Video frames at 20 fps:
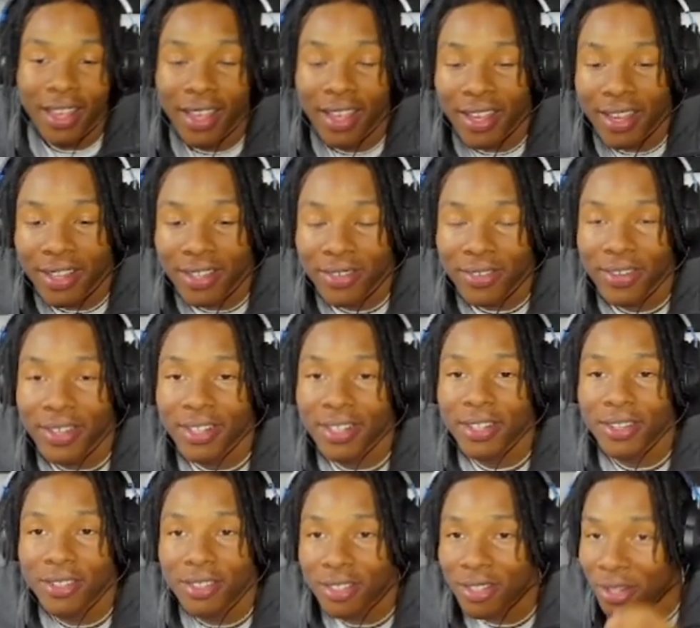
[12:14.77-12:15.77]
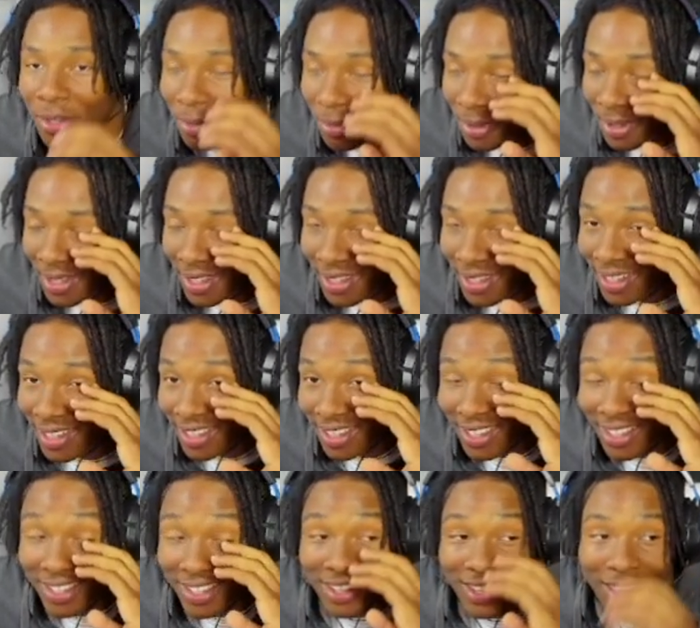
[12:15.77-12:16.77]
That Twitch go
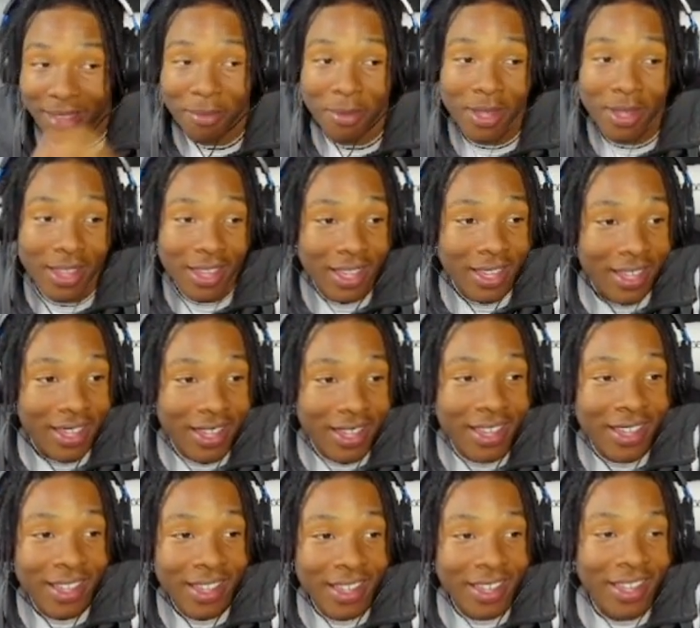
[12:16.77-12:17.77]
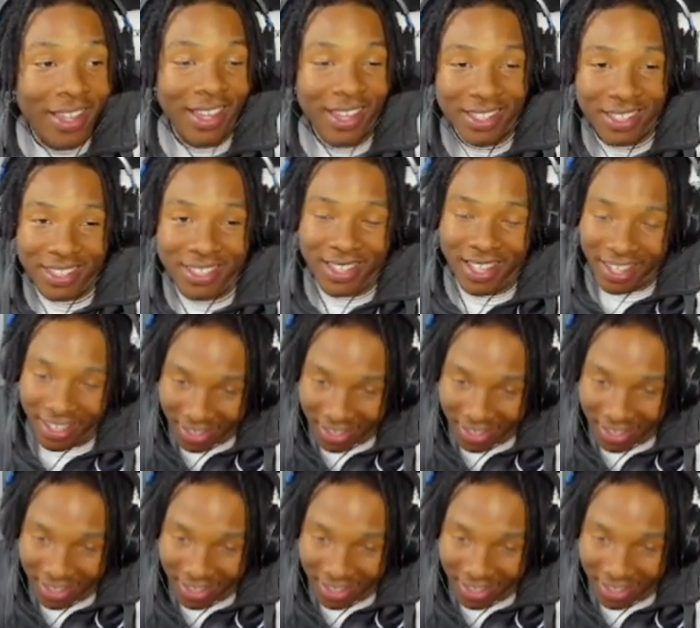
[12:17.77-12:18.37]
stupid. bit lit. It's just like